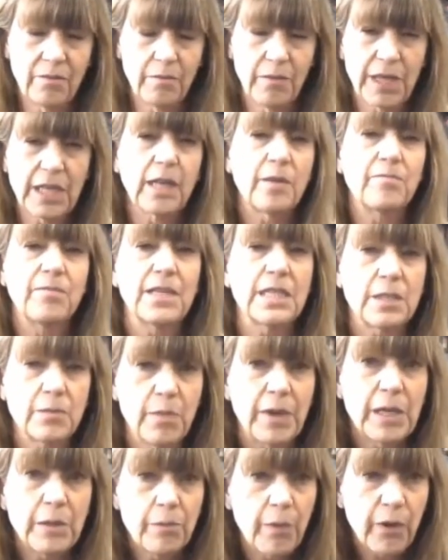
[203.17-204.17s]
up these
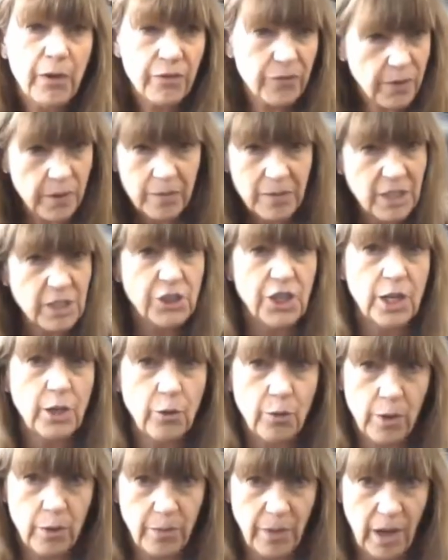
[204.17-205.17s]
people from the
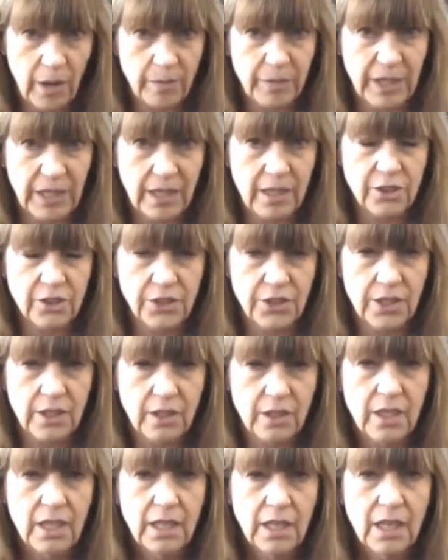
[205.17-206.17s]
general population
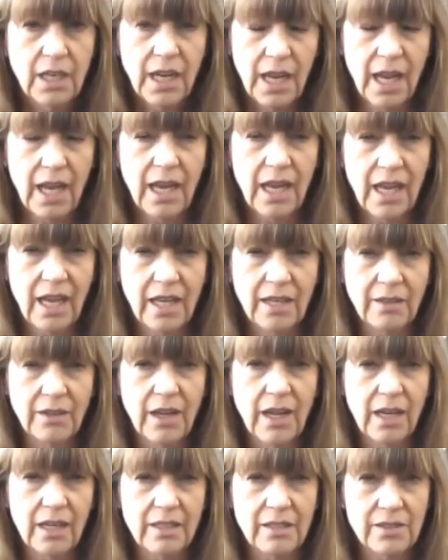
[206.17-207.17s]

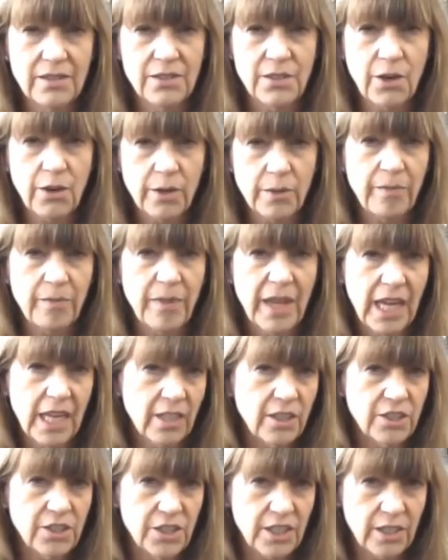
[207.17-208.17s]
and start
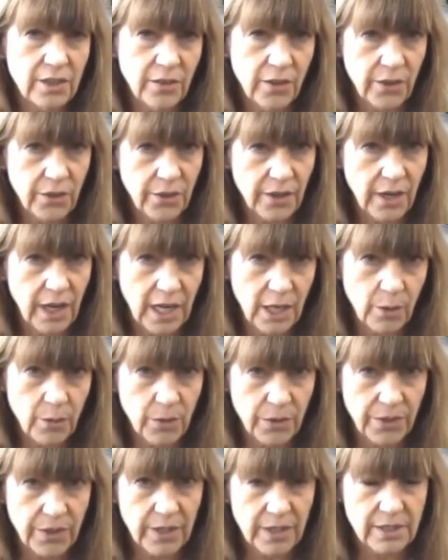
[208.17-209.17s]
managing their
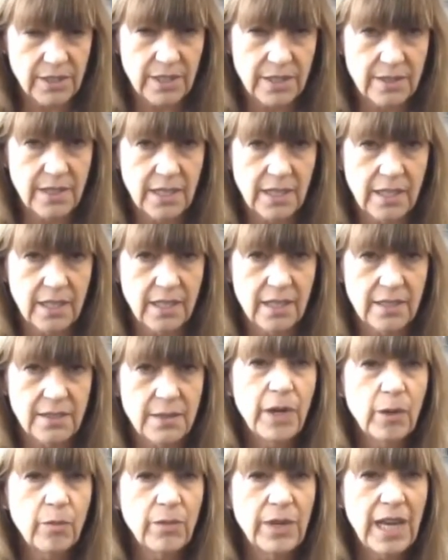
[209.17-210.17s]
aortic disease.
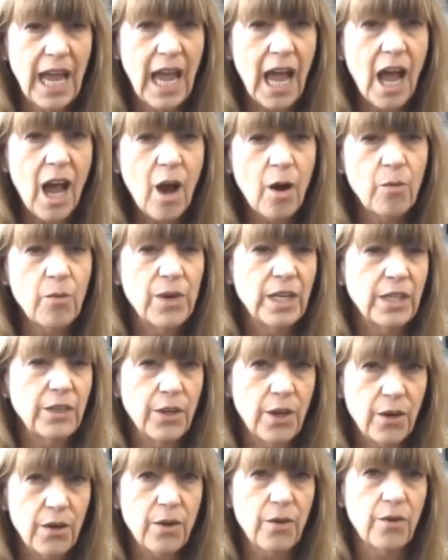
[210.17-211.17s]
Now we
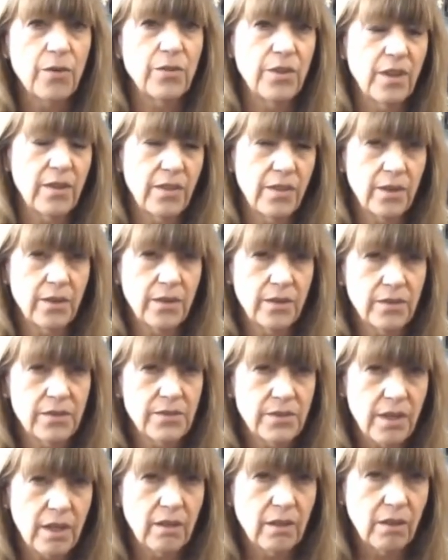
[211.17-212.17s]
know that there's
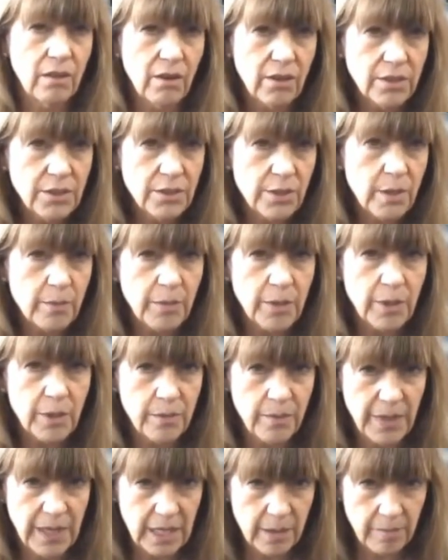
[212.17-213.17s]
a large number of
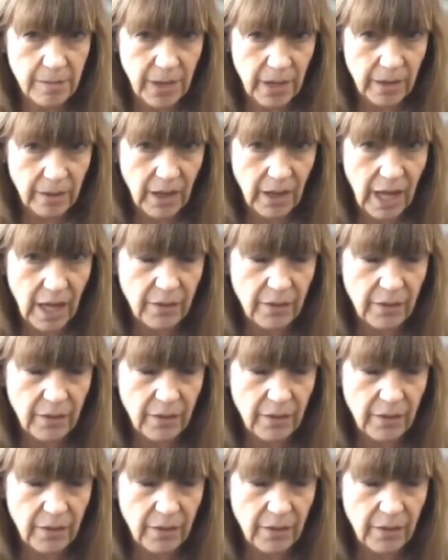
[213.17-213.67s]
people out